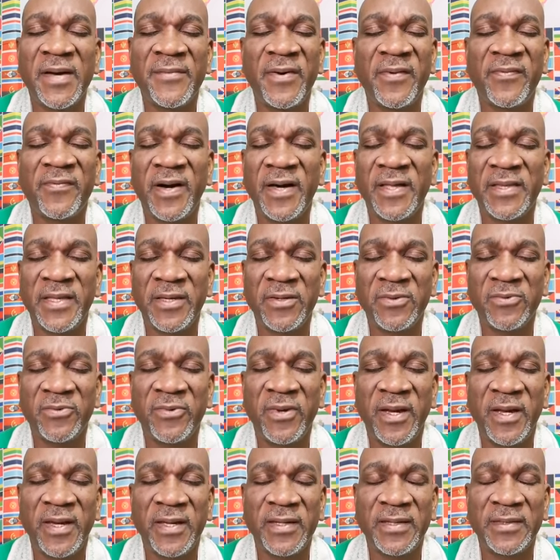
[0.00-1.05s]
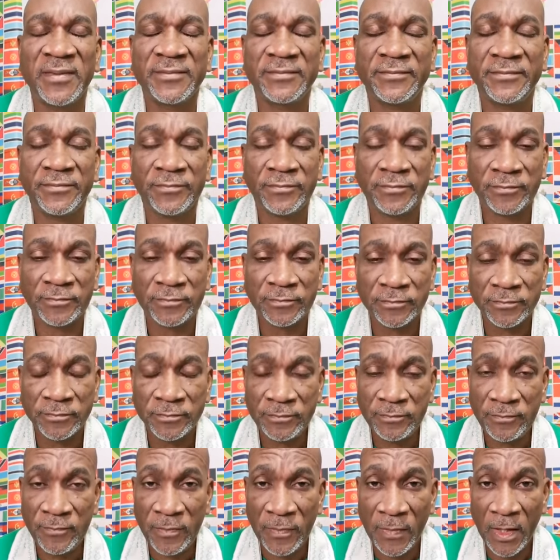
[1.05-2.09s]
Abba, Father, you reign.
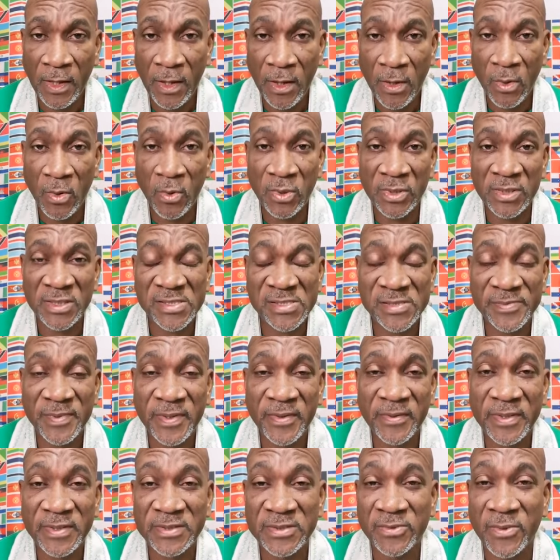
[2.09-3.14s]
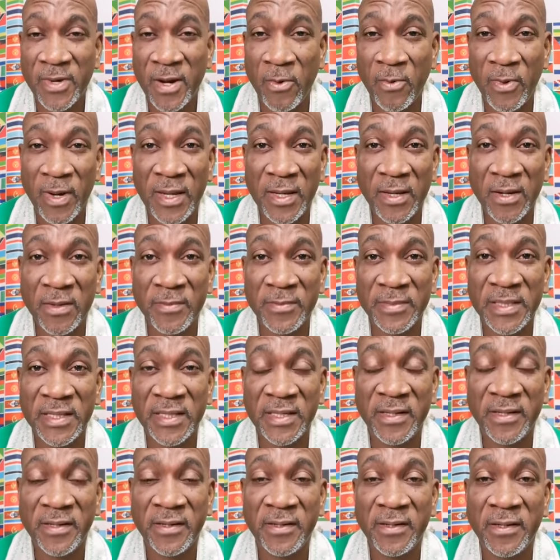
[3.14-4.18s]
Holy Spirit, you are welcomed
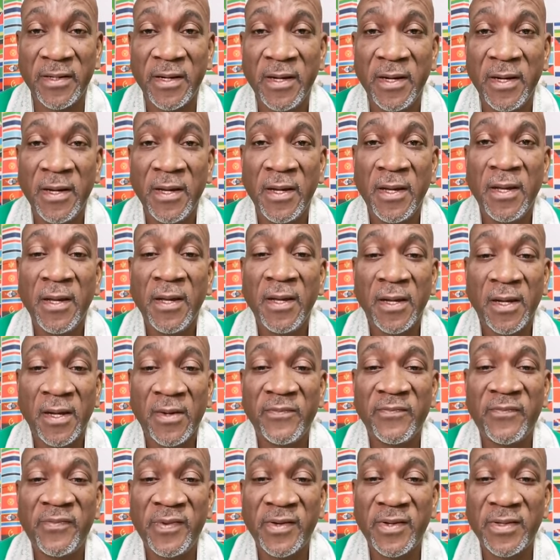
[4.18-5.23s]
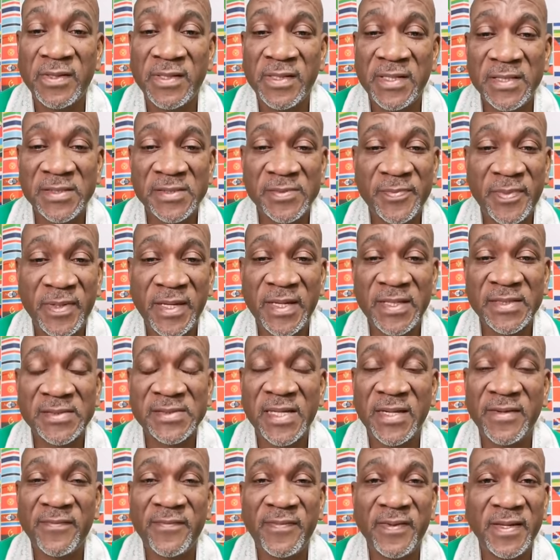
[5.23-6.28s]
here. Come flood this
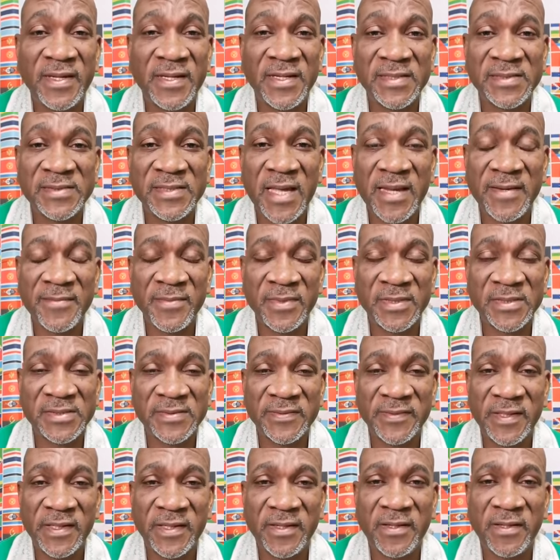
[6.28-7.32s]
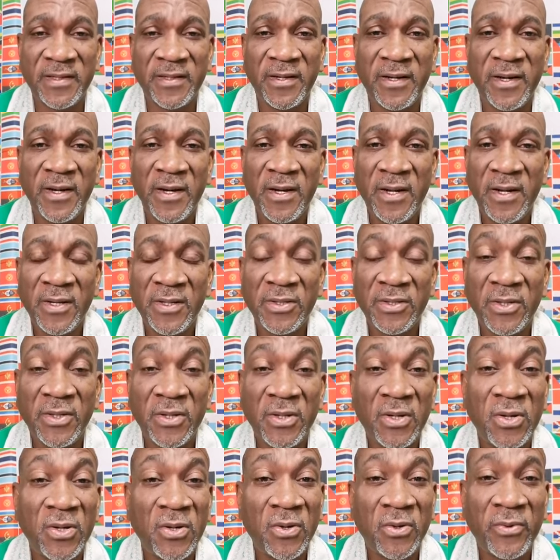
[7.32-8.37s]
place and fill this atmosphere. Your
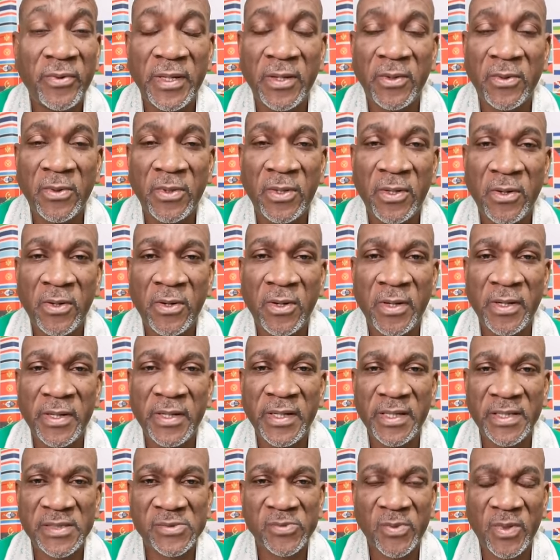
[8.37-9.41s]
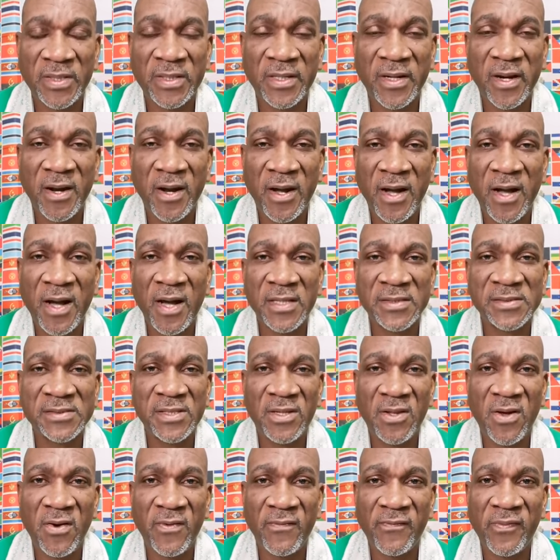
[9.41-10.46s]
glory, O Lord, is what our
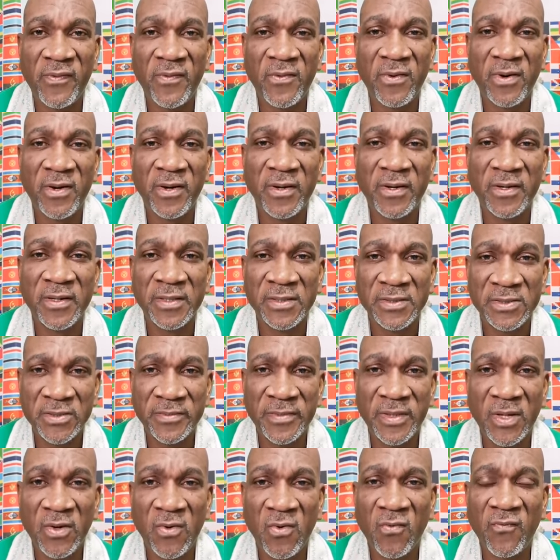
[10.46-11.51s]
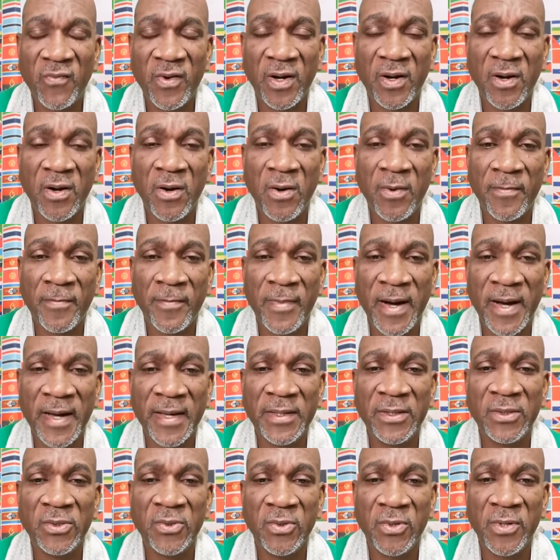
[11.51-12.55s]
hearts long for, to be overcome
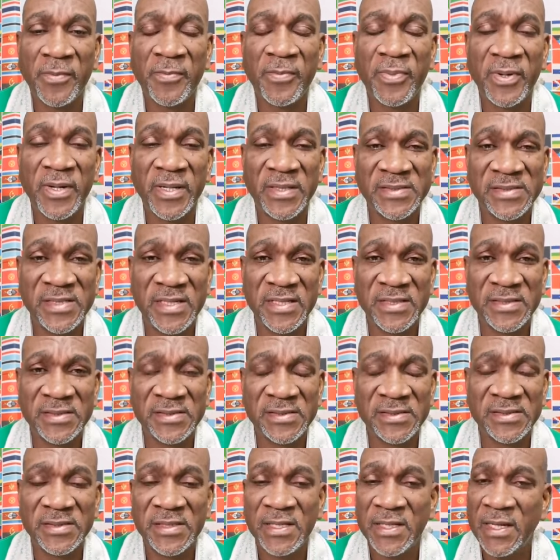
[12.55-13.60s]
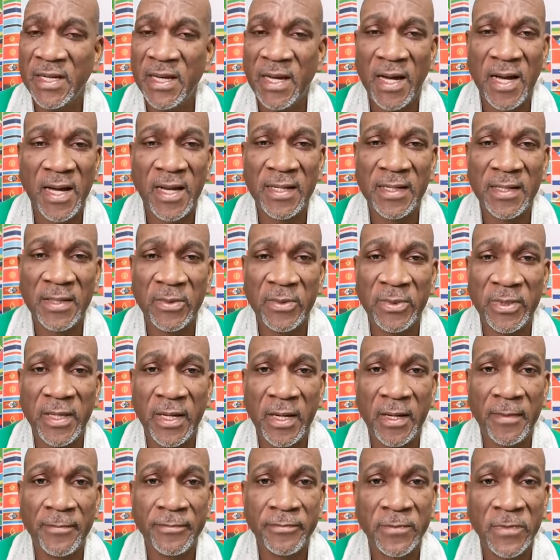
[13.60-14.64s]
by your presence.
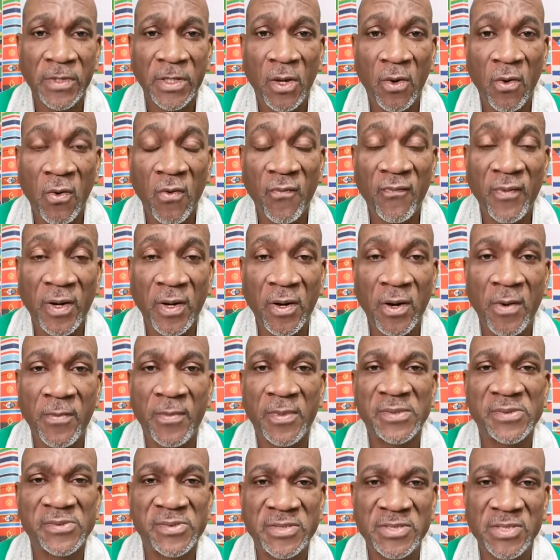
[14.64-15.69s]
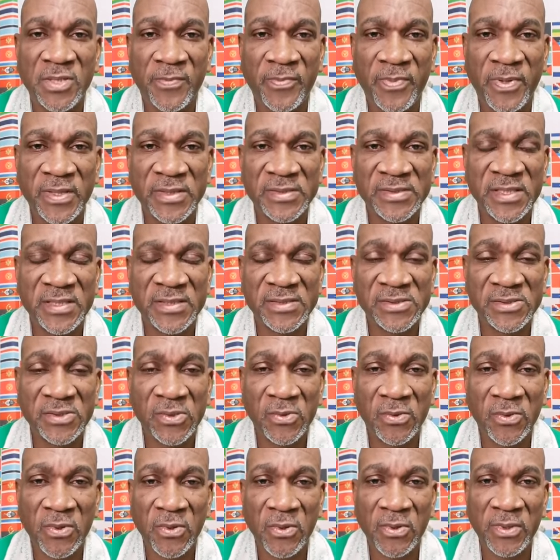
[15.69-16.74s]
Hallelujah. Overcome us with your presence,
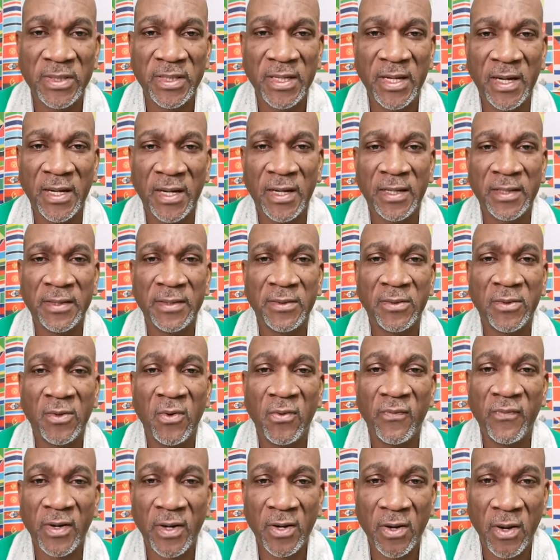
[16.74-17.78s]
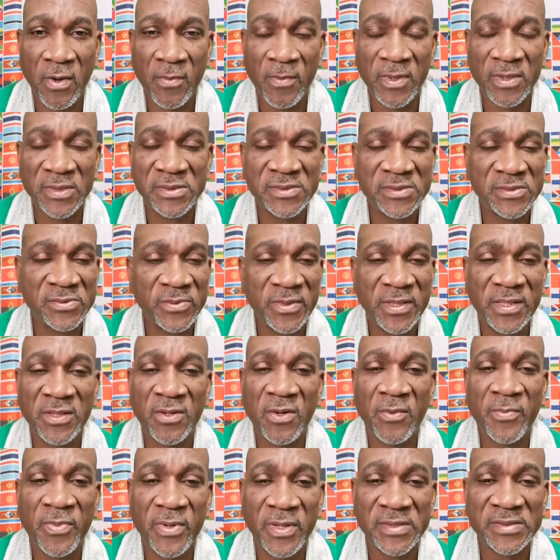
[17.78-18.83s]
O Holy God. Overcome us with
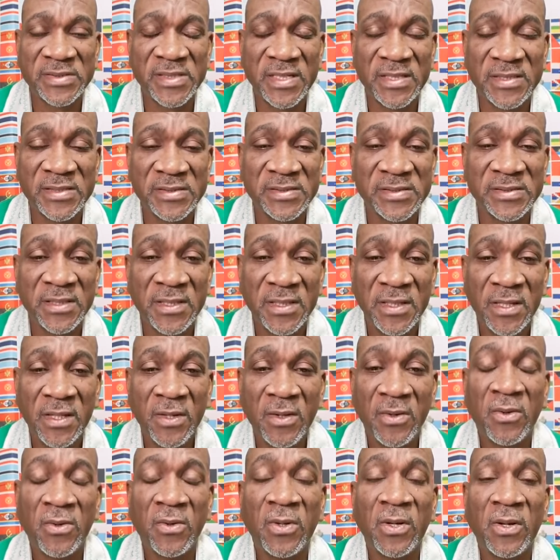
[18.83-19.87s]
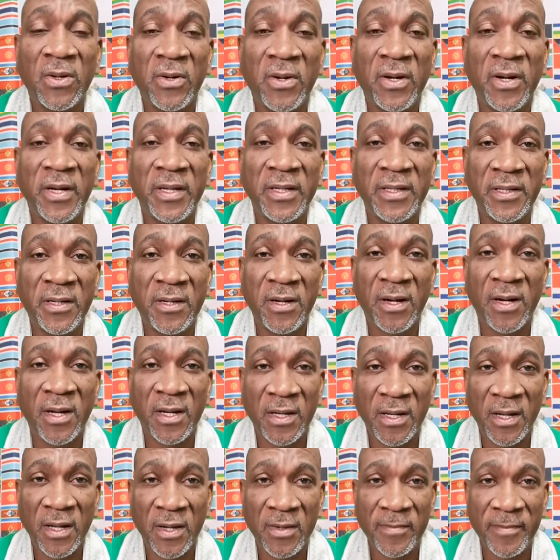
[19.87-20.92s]
your presence, O Lord
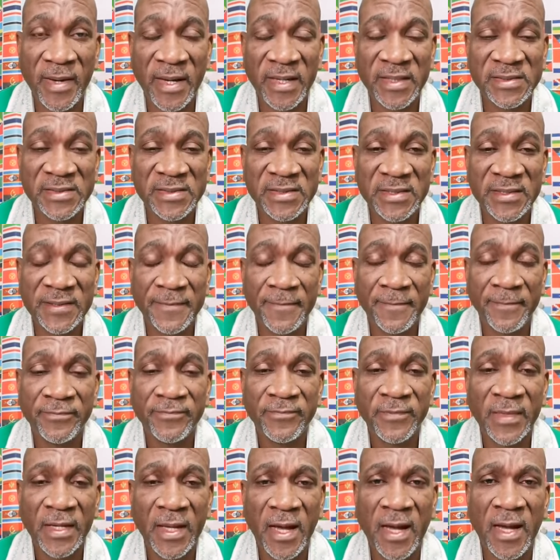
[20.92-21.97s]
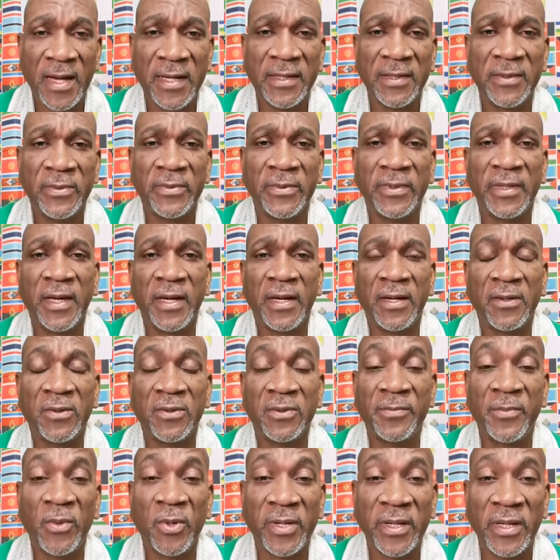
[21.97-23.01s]
God Almighty. Hallelujah.
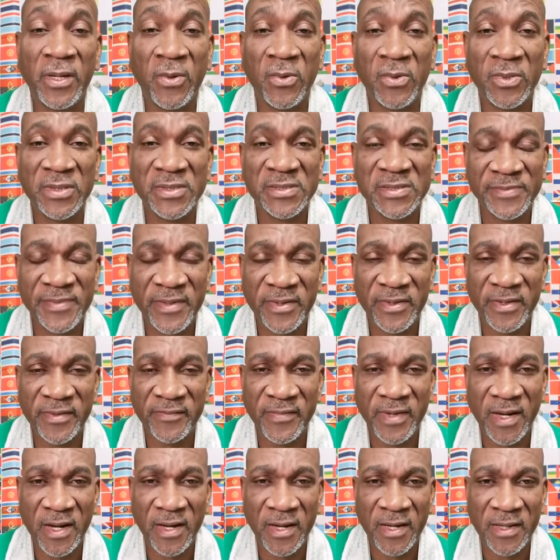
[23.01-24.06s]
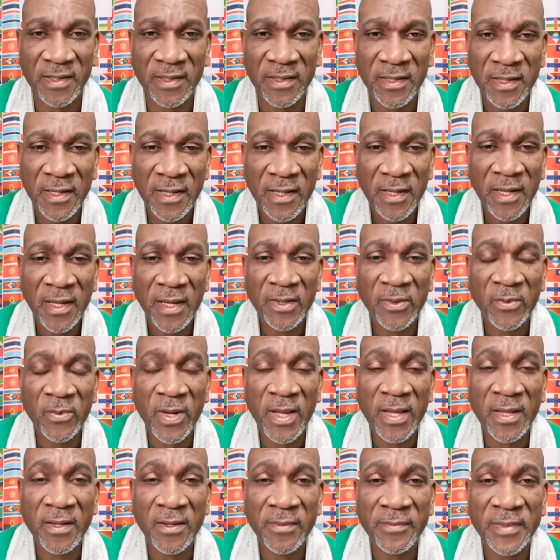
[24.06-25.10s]
Good morning, Holy Spirit of God, and
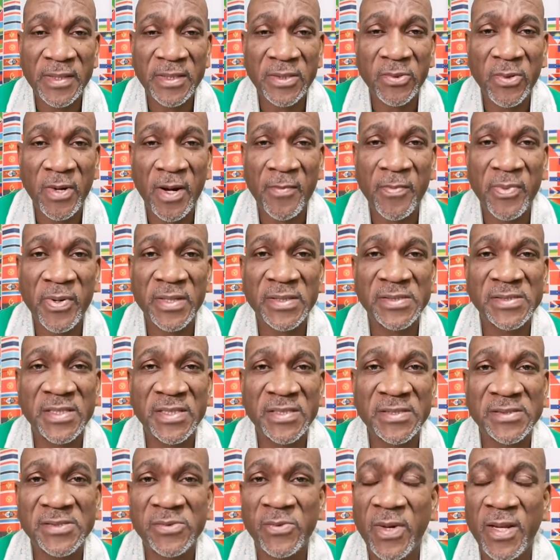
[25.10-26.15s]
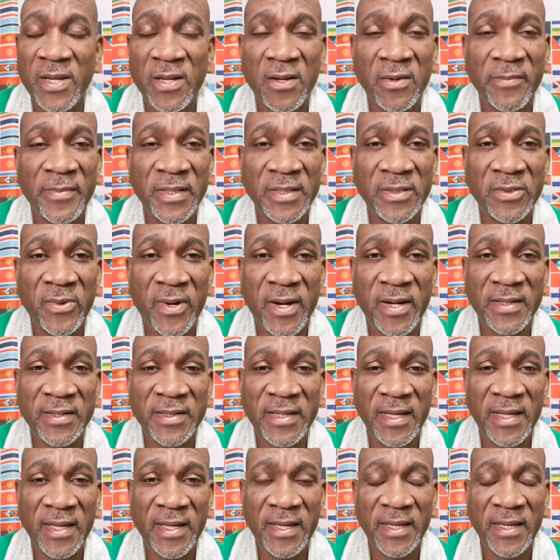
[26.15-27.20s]
welcome into our presence. Welcome into our
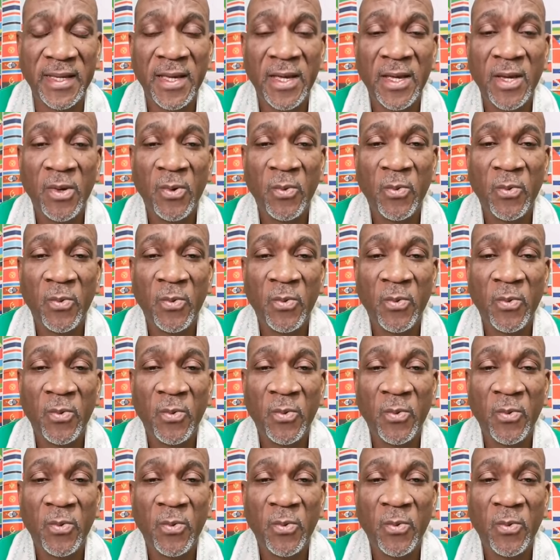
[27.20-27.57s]
day.